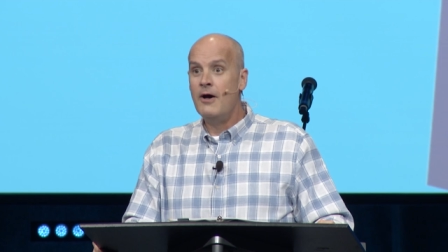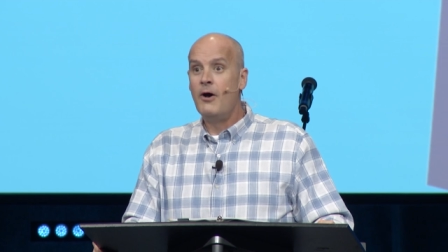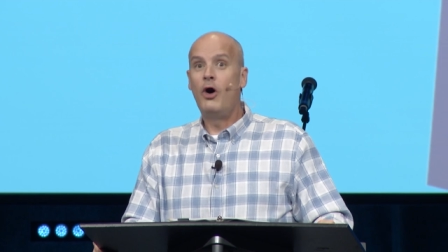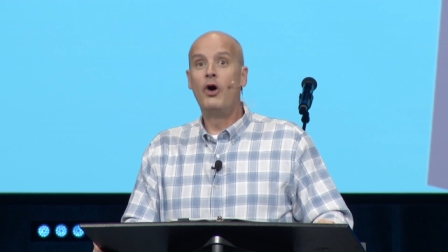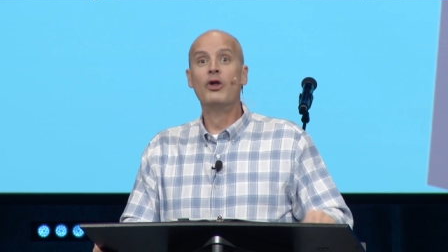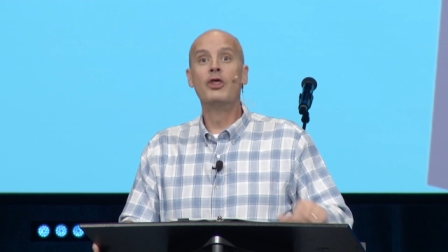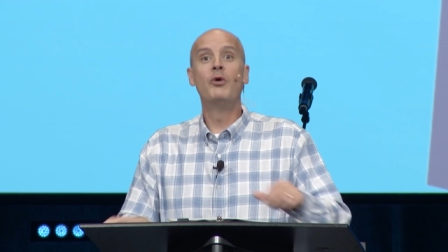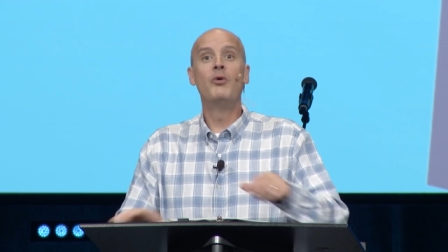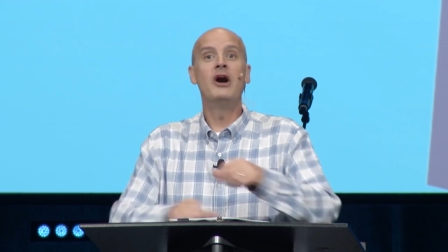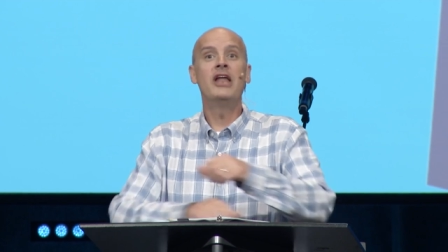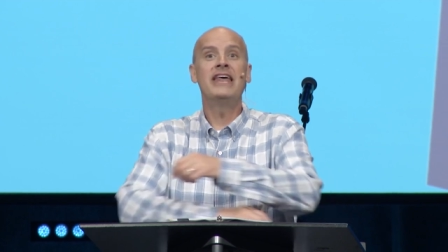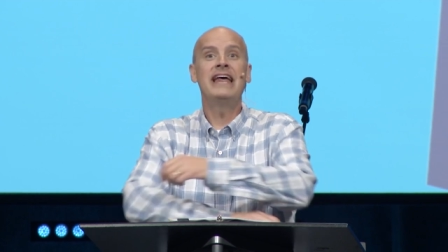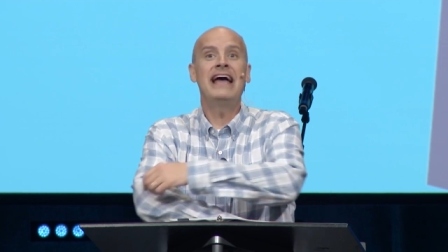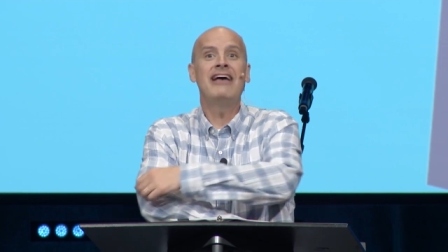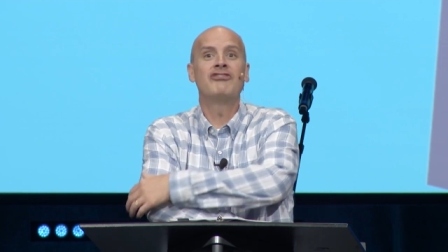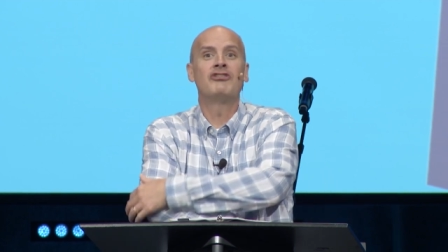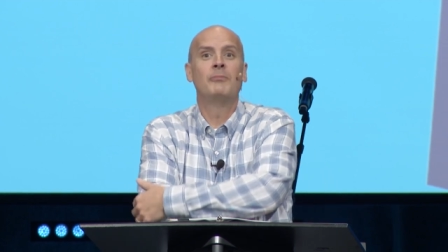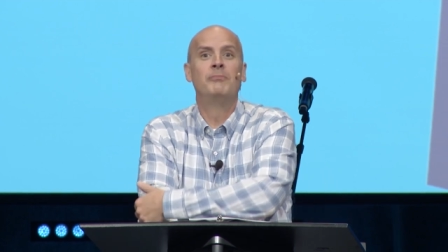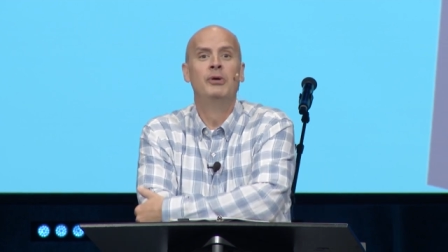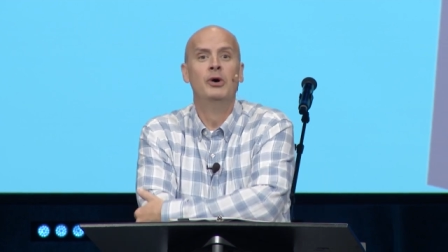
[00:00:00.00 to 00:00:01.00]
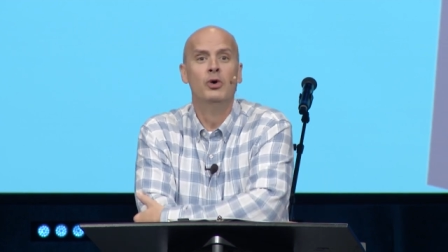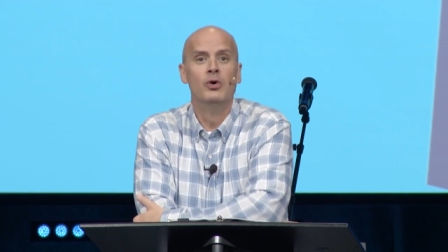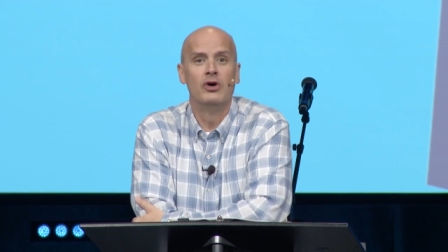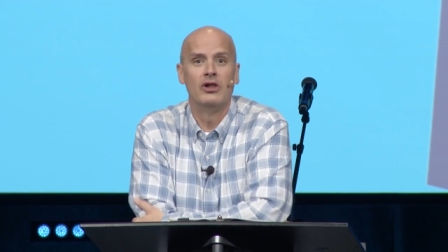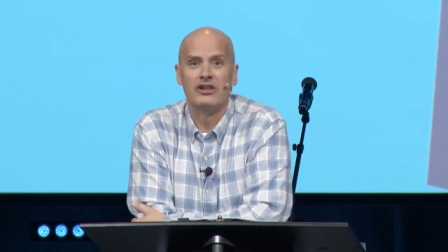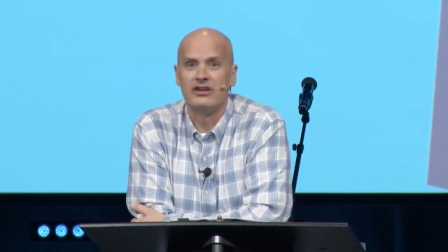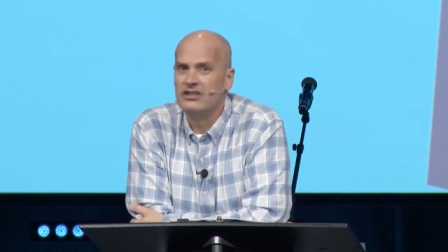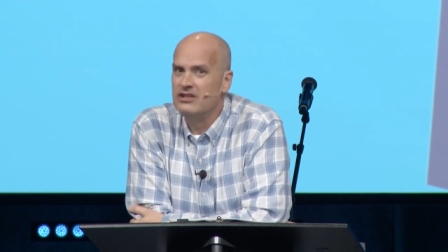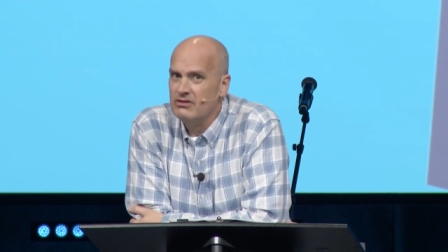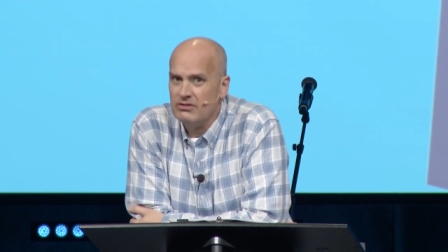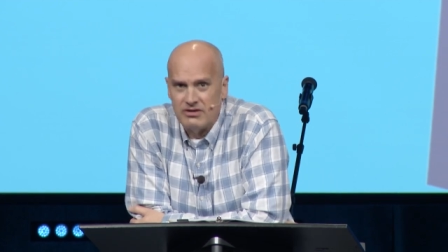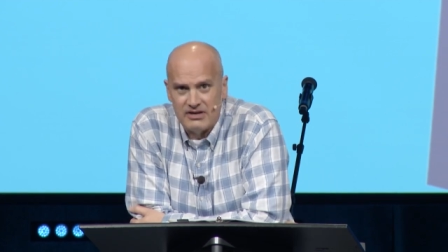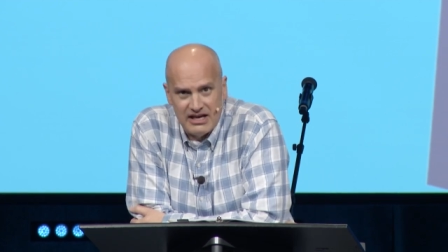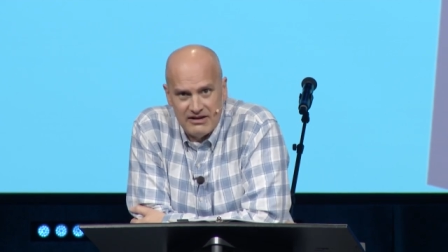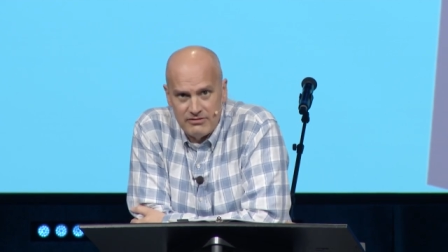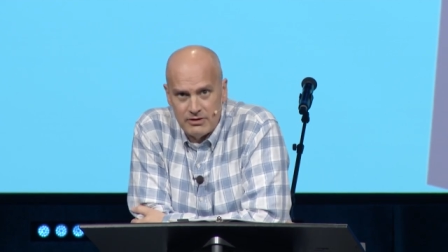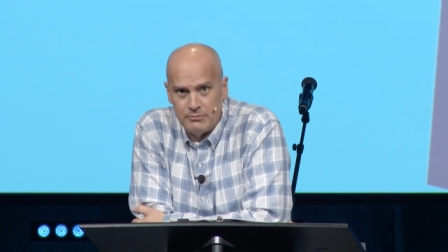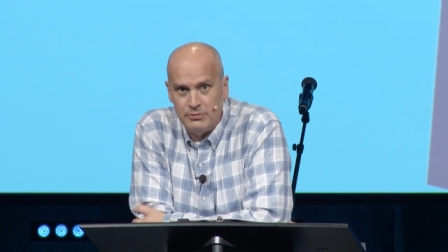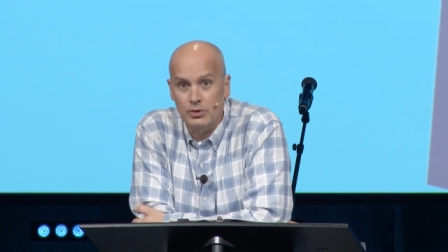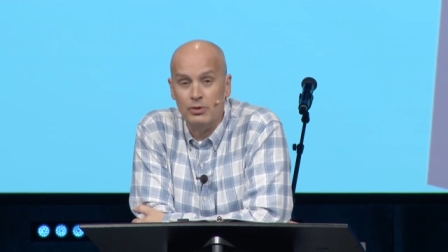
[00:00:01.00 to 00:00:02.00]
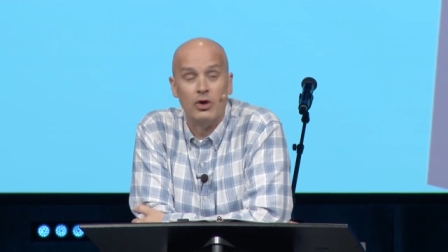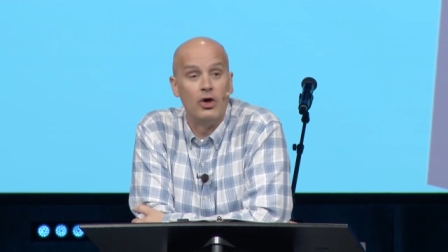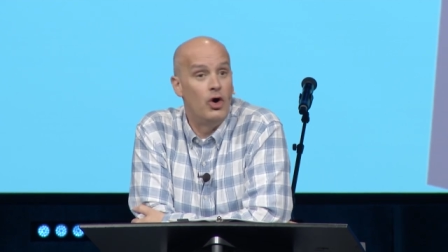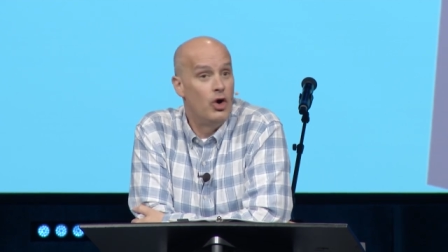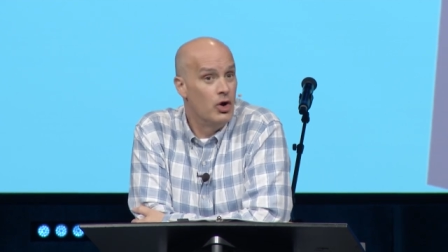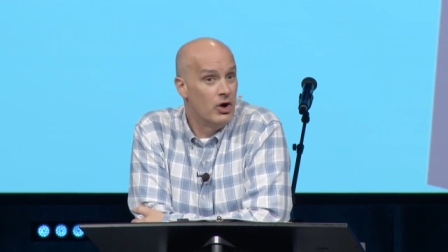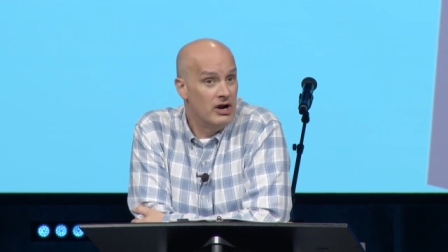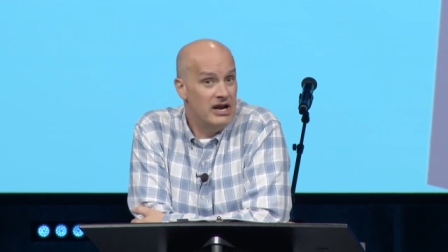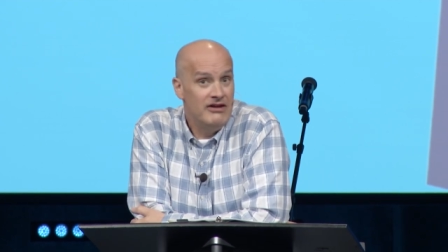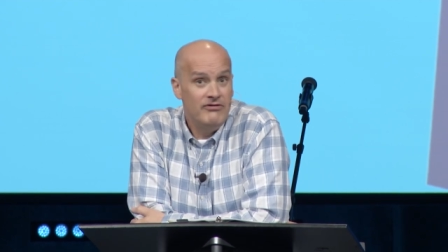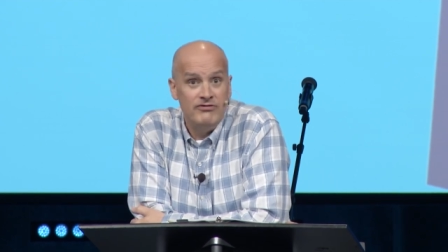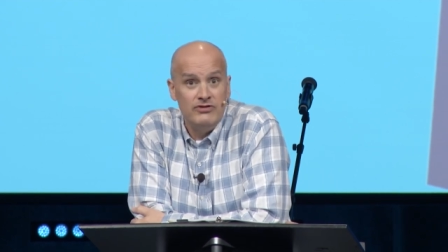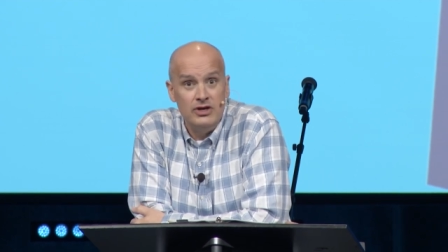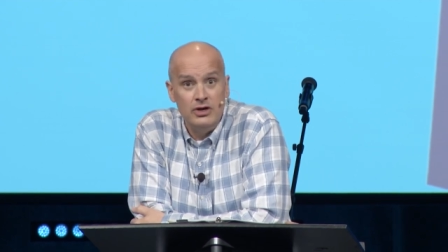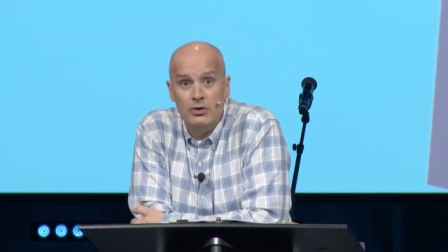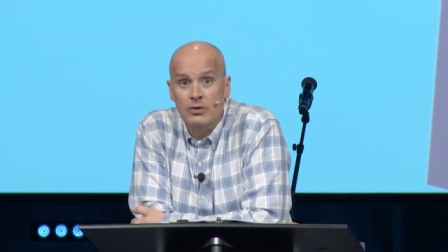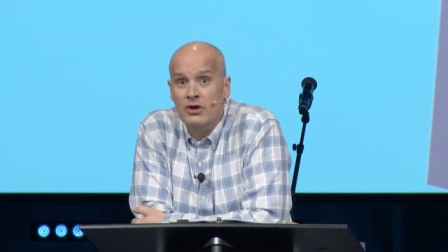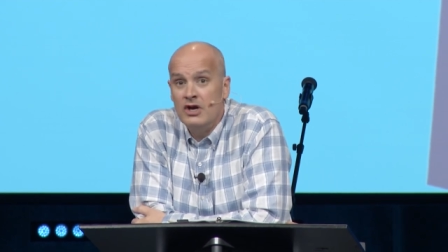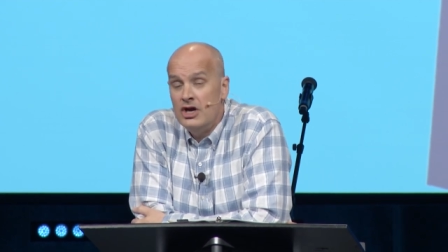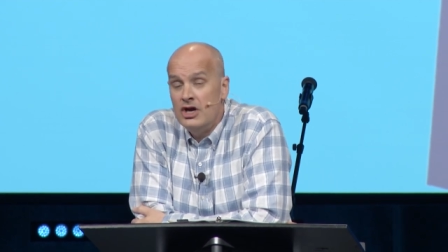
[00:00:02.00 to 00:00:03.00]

or the one that has a pool and you don't have a pool. Or if you